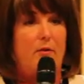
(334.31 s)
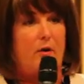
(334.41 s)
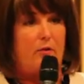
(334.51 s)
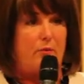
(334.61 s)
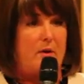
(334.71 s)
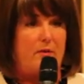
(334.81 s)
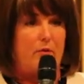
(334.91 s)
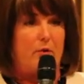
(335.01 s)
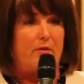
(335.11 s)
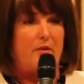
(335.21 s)
those
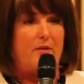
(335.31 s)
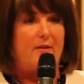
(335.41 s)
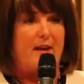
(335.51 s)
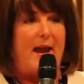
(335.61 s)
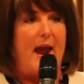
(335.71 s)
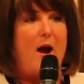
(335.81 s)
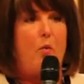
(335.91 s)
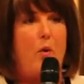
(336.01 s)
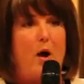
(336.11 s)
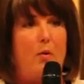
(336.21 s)
resources and how
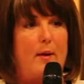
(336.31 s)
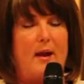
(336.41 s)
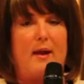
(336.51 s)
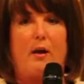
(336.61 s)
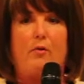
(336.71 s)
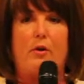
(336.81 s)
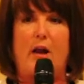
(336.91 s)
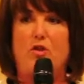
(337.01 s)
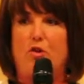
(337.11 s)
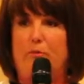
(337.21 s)
well we can get
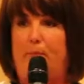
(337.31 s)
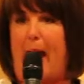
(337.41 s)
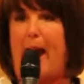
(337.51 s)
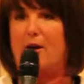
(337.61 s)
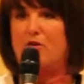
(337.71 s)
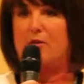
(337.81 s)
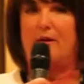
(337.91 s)
credentialed packages